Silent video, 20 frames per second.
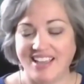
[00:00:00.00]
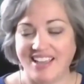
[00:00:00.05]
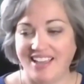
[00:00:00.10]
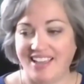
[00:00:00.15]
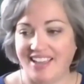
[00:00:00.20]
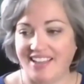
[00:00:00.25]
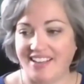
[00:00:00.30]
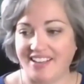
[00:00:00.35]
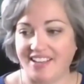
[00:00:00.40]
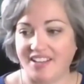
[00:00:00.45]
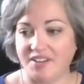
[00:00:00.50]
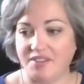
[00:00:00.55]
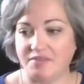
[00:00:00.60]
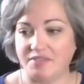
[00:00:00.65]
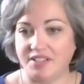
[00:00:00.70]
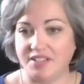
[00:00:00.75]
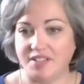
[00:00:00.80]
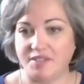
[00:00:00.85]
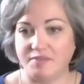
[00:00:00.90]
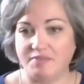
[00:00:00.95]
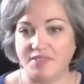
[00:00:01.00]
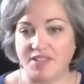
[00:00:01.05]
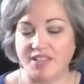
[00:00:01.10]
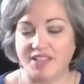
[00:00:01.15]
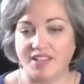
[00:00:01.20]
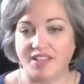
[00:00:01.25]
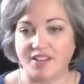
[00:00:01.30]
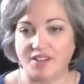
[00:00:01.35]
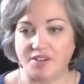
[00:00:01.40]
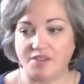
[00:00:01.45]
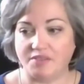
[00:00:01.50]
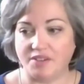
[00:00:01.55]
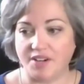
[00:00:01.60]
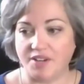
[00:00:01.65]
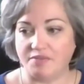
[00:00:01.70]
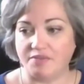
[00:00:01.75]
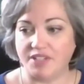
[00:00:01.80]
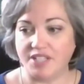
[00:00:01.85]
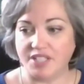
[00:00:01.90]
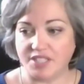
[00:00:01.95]
and can really be a
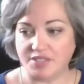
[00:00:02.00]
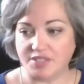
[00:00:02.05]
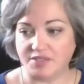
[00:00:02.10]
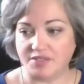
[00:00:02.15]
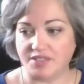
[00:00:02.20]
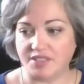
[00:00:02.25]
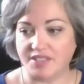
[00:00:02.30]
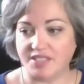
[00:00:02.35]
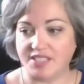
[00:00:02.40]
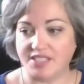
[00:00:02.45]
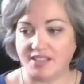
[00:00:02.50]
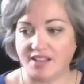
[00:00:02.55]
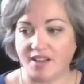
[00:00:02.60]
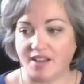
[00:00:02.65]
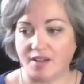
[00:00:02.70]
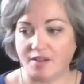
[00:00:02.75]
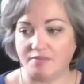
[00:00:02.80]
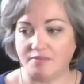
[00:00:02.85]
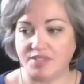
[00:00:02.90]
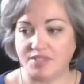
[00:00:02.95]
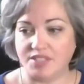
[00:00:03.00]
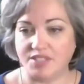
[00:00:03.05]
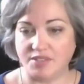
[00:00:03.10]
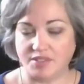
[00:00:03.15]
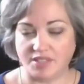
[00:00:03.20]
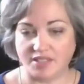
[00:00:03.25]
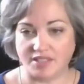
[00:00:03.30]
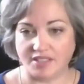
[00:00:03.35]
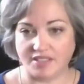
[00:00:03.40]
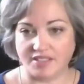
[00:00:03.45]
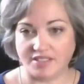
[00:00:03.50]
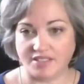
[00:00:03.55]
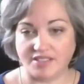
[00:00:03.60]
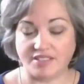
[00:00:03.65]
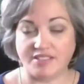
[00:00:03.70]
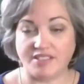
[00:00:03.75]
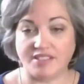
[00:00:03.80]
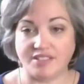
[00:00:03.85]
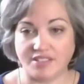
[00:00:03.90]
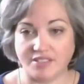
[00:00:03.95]
great resource to
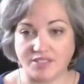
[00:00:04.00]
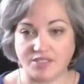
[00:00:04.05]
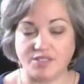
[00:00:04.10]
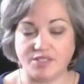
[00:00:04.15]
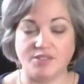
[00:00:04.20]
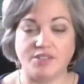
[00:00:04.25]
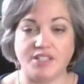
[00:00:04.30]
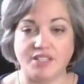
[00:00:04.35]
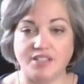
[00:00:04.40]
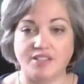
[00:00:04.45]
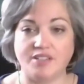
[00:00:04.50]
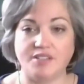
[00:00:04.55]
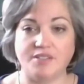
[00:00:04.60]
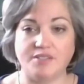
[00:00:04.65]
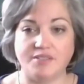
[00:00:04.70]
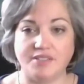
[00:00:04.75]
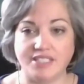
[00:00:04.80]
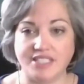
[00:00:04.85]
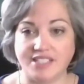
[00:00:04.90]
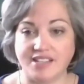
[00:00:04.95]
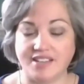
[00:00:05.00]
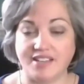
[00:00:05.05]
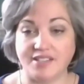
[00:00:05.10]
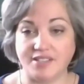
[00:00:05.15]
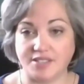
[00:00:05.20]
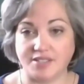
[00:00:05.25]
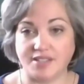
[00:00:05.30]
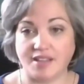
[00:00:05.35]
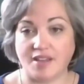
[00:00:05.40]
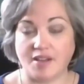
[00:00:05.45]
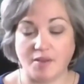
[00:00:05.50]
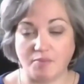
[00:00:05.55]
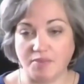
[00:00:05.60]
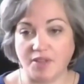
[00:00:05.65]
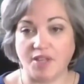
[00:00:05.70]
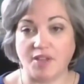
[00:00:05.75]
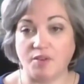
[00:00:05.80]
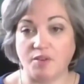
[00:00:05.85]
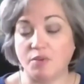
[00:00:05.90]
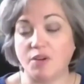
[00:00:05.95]
the student who is
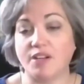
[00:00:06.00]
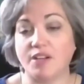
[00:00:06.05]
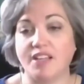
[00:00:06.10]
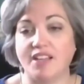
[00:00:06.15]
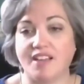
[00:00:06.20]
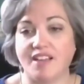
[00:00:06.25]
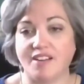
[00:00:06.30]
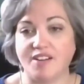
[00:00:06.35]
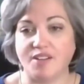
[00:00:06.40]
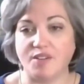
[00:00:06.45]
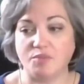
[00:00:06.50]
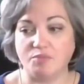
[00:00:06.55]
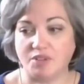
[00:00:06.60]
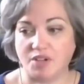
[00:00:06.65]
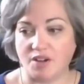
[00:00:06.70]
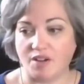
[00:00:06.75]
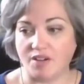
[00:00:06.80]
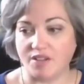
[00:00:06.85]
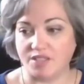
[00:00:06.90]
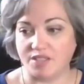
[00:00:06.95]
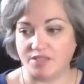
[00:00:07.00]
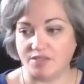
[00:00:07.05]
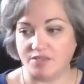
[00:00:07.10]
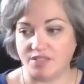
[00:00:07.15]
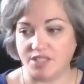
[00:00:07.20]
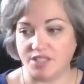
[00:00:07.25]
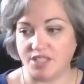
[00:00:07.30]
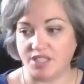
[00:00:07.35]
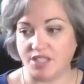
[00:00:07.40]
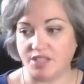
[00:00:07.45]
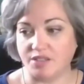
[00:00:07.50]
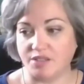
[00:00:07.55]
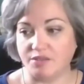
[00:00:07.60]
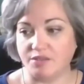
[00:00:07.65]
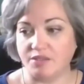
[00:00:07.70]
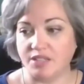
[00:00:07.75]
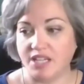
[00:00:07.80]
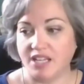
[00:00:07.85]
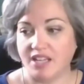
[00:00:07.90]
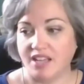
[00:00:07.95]
helping and working on you, but also to
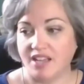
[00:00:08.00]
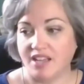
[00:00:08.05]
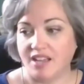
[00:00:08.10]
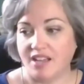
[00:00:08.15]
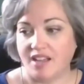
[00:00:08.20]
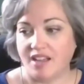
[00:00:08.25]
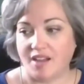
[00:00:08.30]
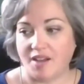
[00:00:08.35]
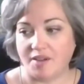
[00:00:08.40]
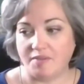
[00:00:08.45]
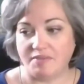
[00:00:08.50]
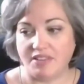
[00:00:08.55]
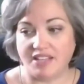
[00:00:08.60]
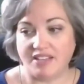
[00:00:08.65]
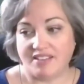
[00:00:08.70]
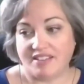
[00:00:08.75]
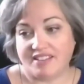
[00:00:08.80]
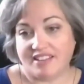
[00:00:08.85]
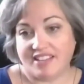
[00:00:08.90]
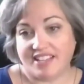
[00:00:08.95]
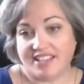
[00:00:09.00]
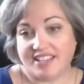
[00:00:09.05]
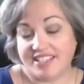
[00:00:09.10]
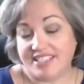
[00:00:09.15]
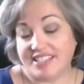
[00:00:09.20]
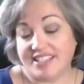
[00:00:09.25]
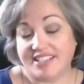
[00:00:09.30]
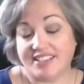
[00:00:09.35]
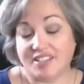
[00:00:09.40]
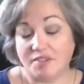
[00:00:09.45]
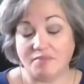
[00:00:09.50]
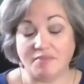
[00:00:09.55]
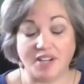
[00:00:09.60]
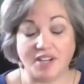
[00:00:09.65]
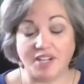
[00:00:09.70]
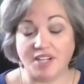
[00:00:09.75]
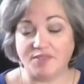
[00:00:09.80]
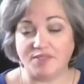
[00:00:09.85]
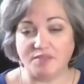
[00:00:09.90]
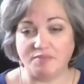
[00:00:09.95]
you. And like I said, there
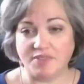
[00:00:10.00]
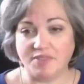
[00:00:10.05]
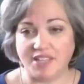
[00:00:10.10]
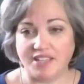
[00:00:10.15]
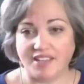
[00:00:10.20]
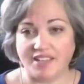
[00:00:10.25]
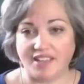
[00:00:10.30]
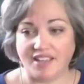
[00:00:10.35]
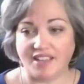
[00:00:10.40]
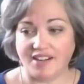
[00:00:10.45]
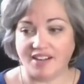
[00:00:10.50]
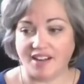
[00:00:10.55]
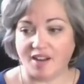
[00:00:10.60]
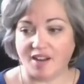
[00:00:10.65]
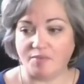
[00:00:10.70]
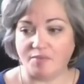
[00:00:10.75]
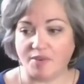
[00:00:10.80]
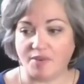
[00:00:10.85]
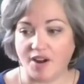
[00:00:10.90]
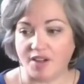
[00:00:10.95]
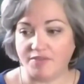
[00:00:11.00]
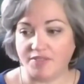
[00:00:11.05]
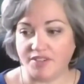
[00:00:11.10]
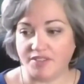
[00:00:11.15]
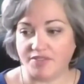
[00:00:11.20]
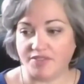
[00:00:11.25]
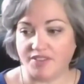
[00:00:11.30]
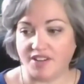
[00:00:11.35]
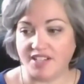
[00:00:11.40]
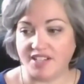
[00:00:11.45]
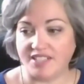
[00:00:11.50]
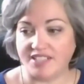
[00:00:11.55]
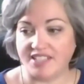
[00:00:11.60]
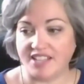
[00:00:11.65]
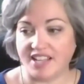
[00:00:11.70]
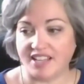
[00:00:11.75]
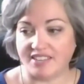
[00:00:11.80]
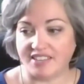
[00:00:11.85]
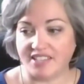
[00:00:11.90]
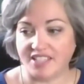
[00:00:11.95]
might even be a nonprofit fund
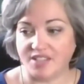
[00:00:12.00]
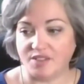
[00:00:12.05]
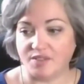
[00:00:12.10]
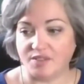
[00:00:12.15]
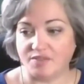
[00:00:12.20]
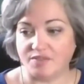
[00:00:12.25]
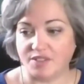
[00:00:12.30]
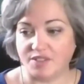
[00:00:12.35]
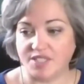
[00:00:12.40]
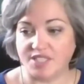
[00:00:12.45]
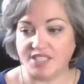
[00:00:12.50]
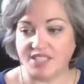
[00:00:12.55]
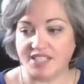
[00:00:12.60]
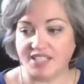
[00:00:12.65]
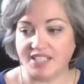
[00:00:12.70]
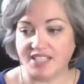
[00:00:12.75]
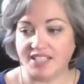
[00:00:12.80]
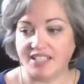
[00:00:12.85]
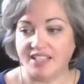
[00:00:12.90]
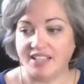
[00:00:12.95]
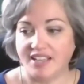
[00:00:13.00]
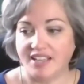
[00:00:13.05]
at the university.